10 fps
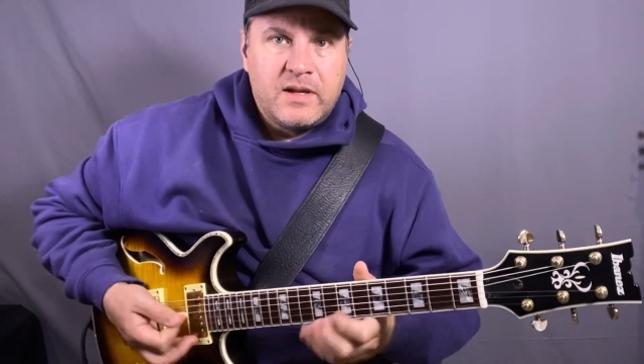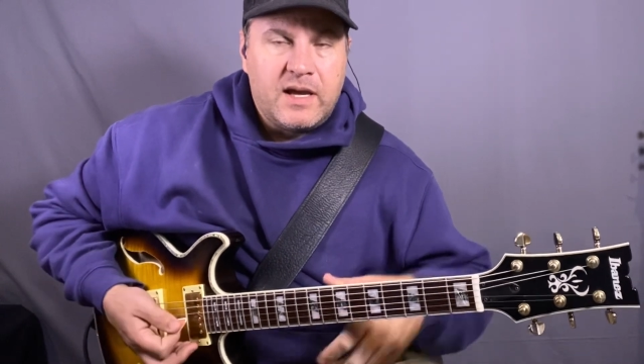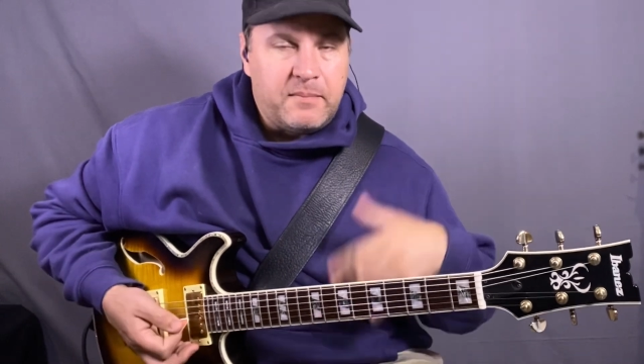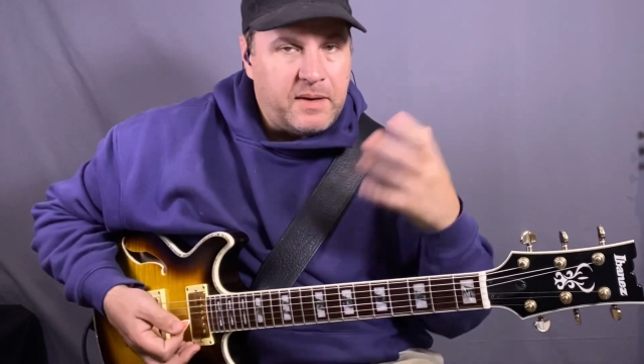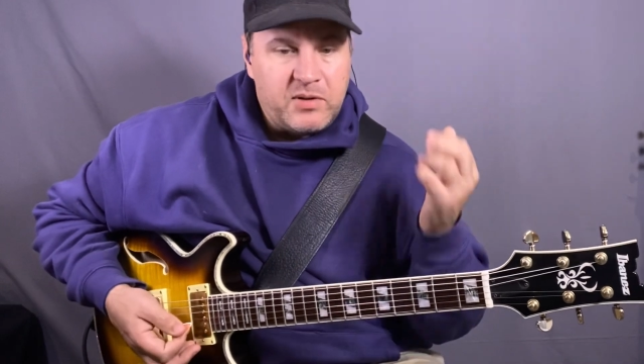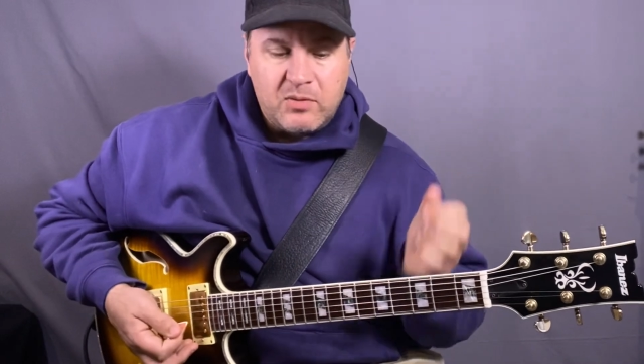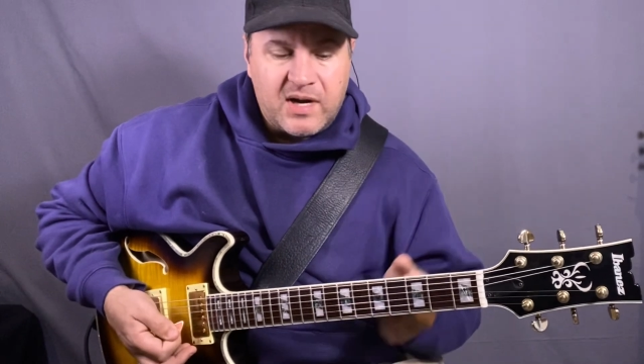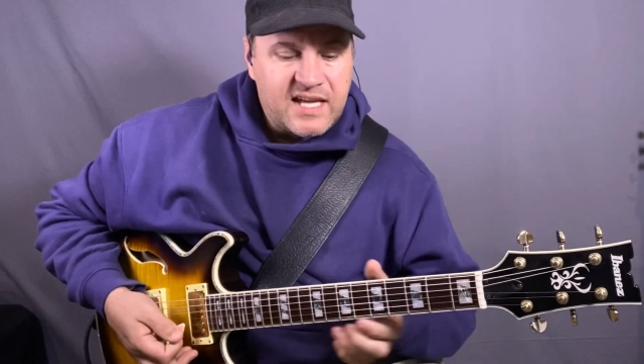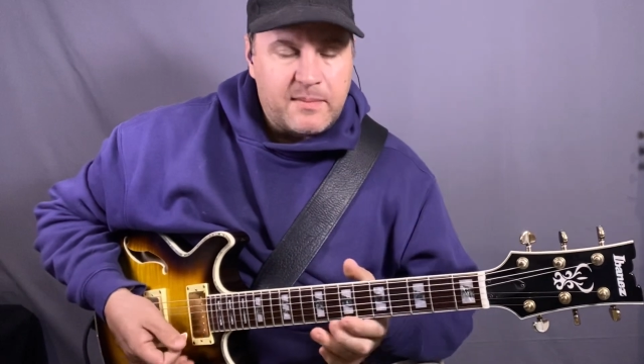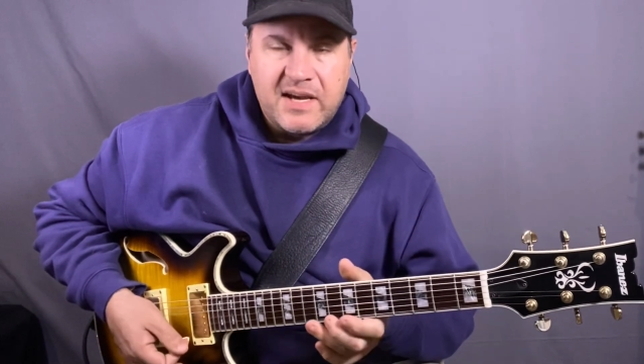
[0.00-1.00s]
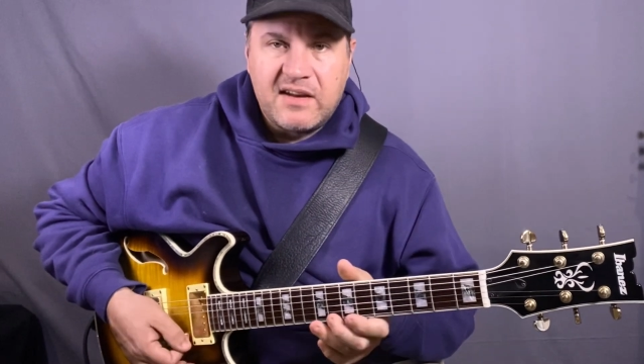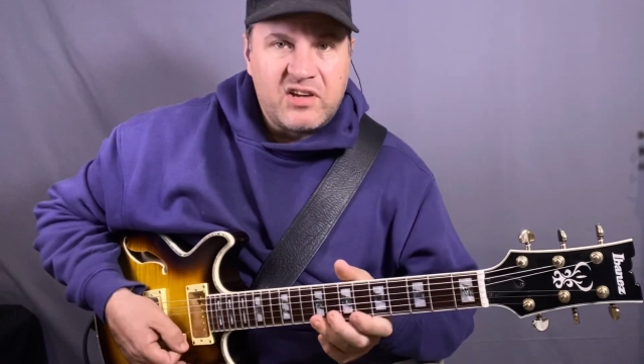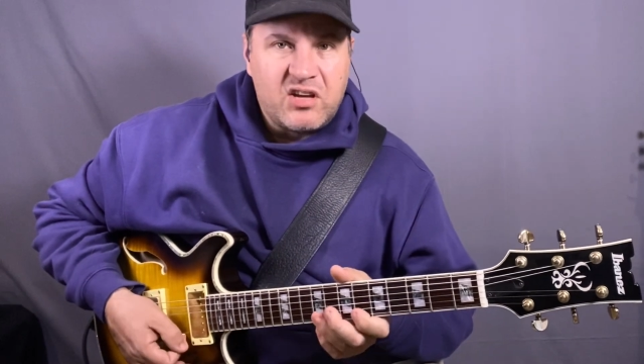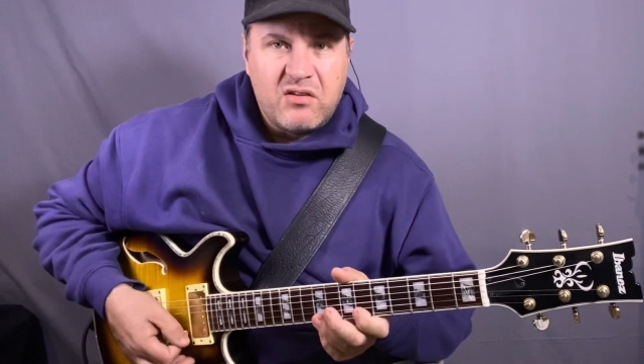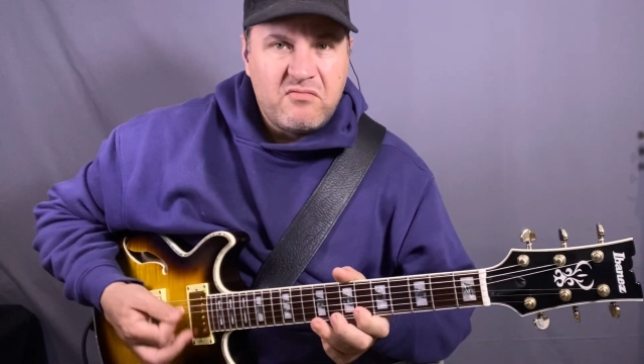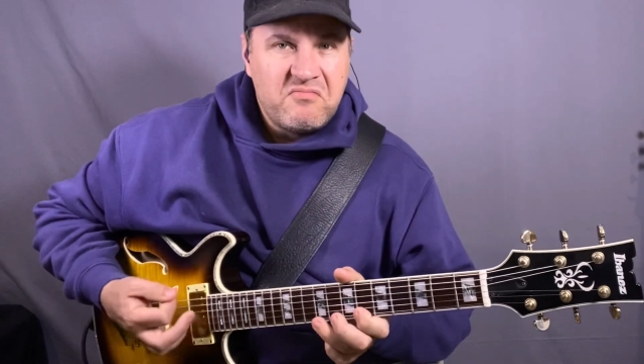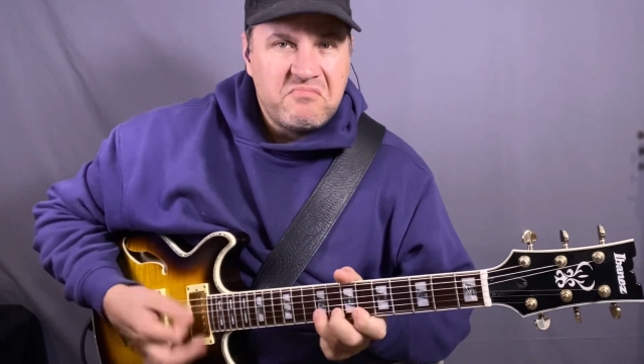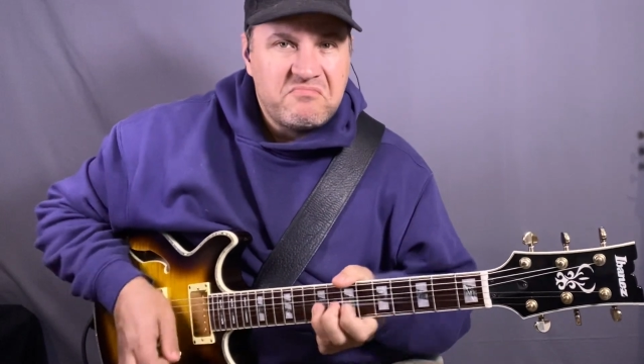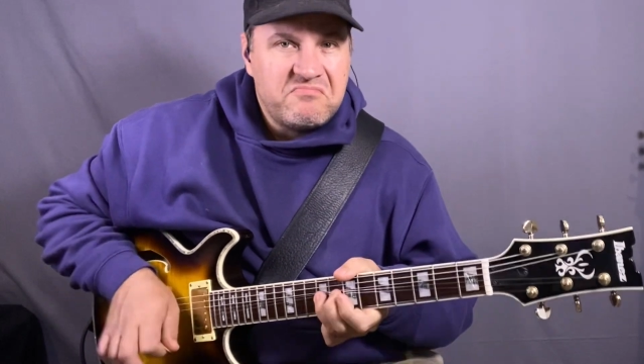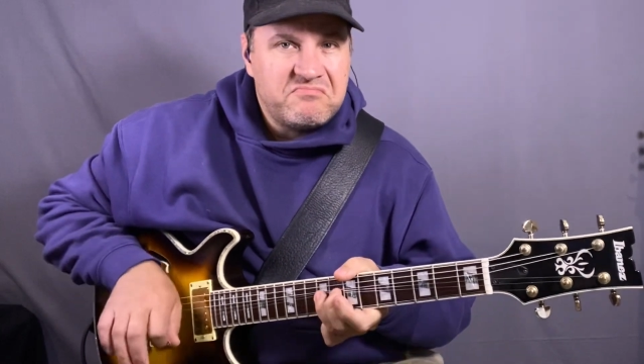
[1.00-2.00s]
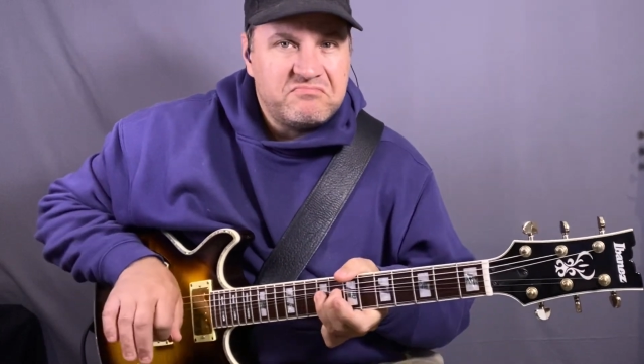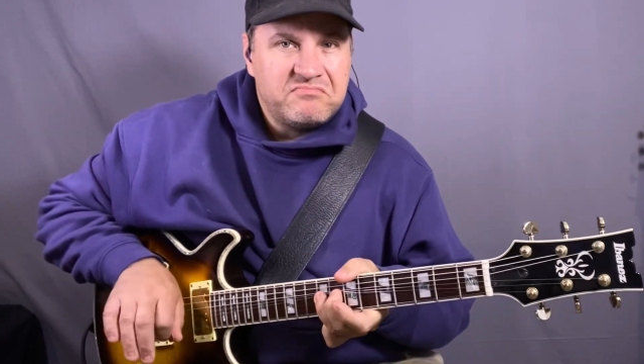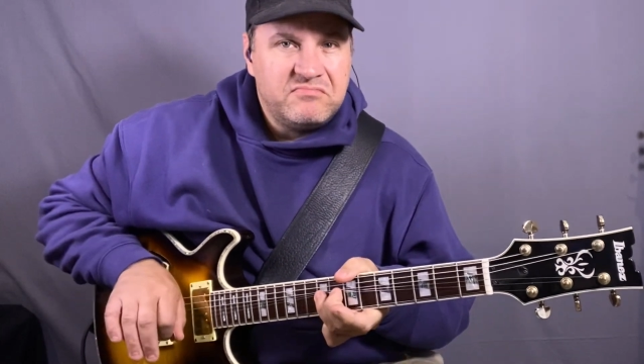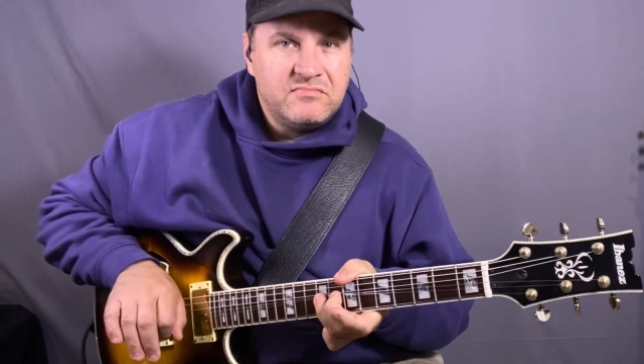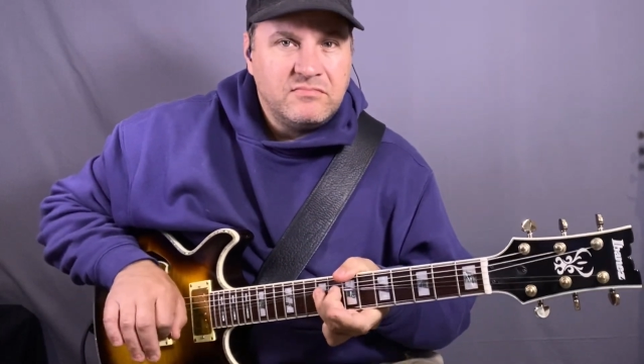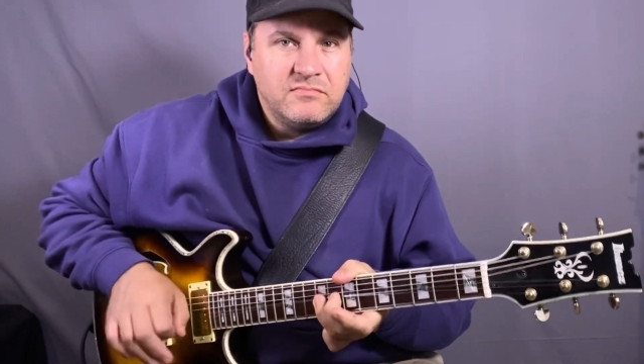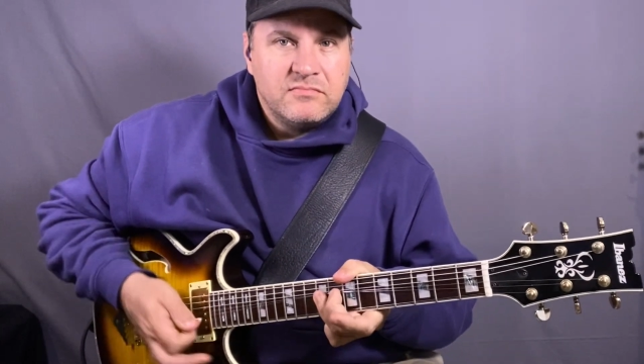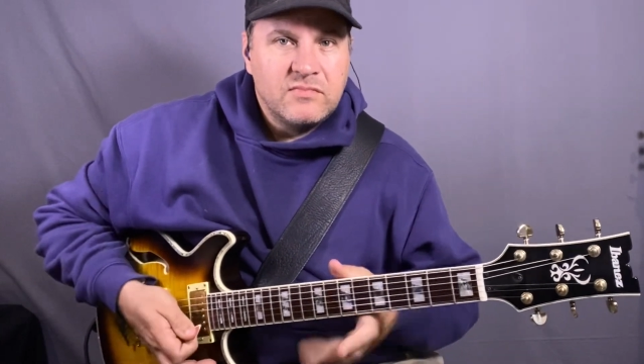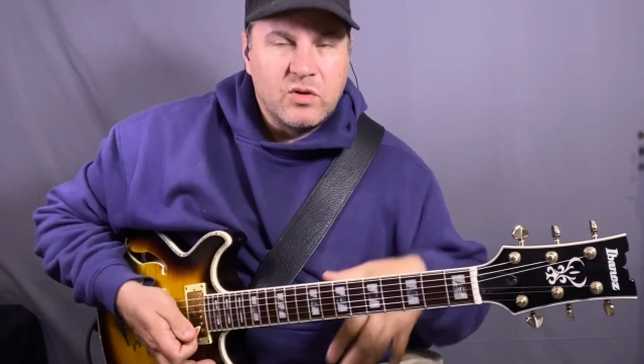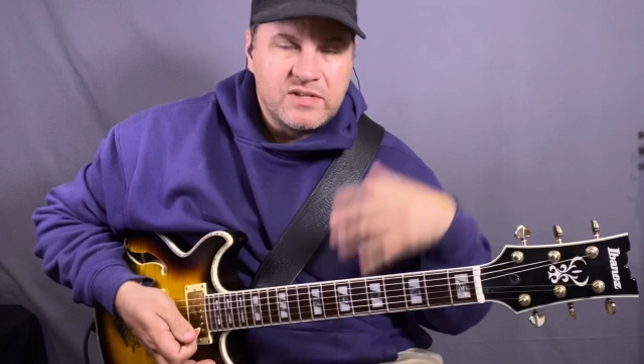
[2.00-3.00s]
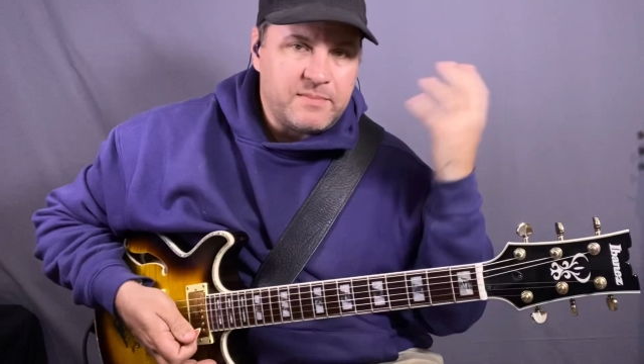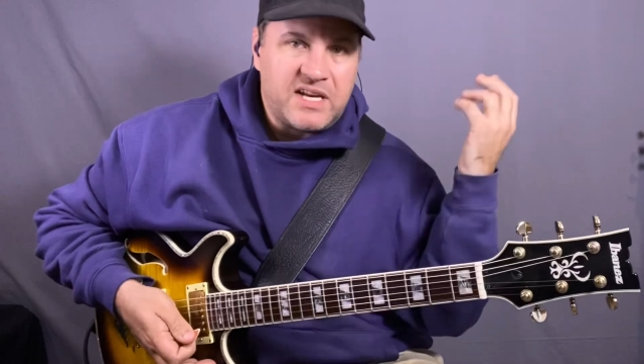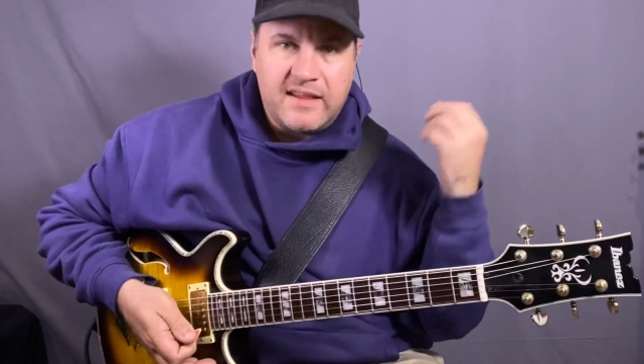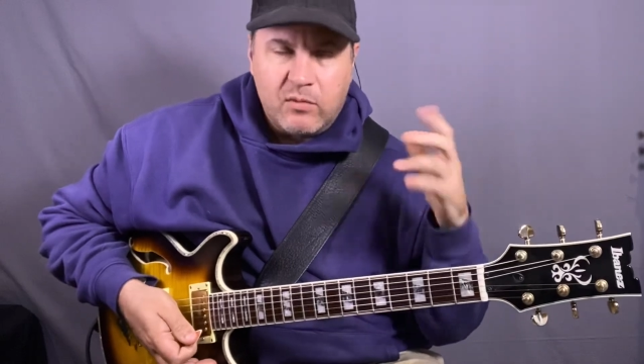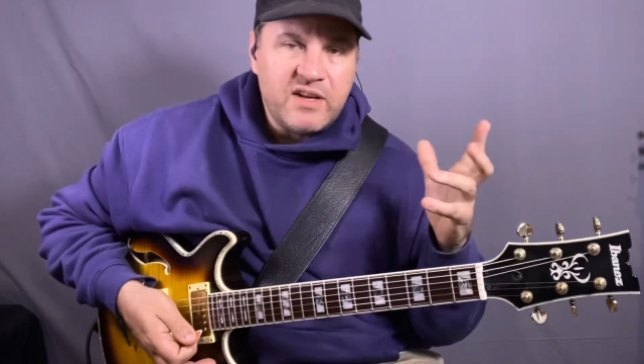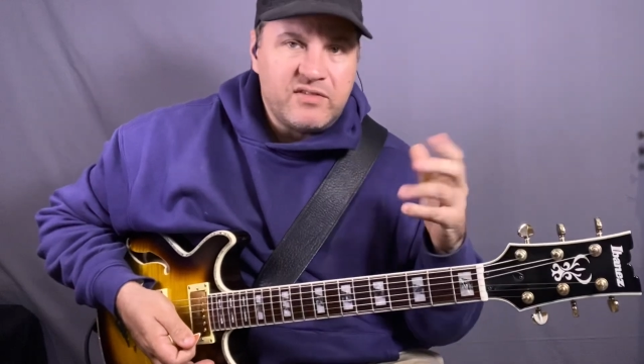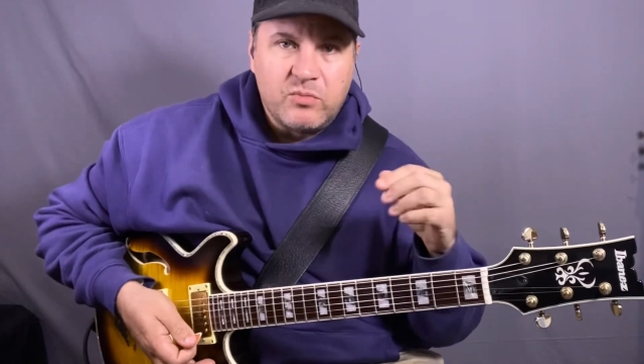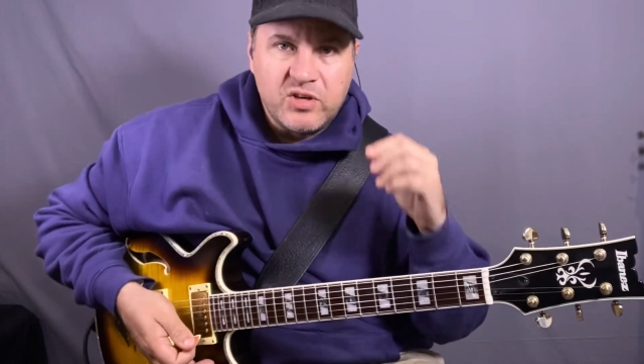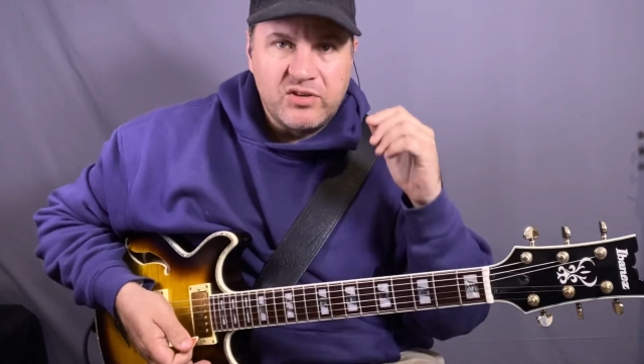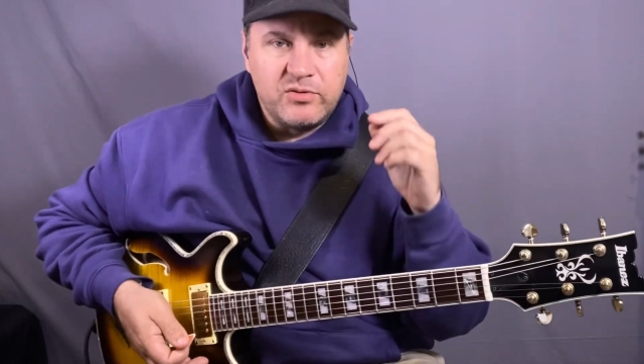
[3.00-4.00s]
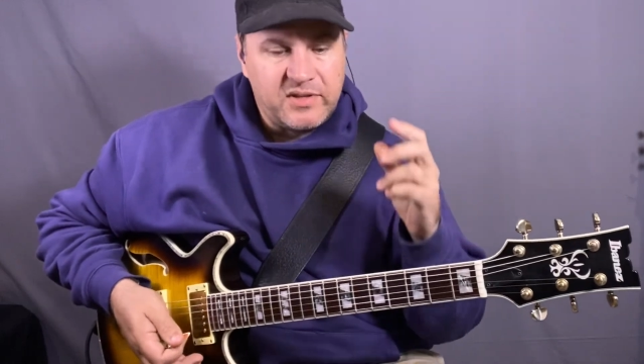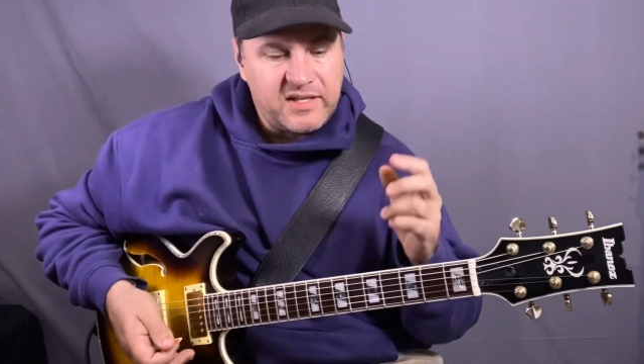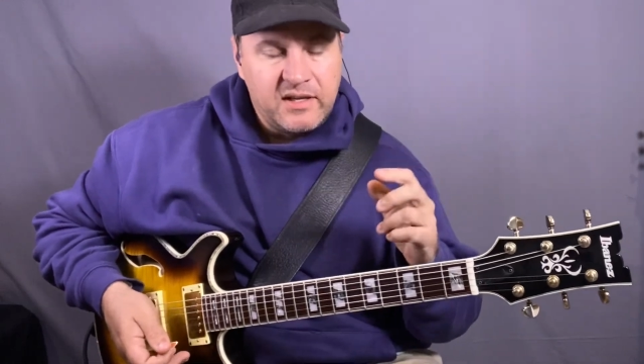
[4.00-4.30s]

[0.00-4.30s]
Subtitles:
And maybe you might come out of it and go, or something like that, whatever you want to do with it.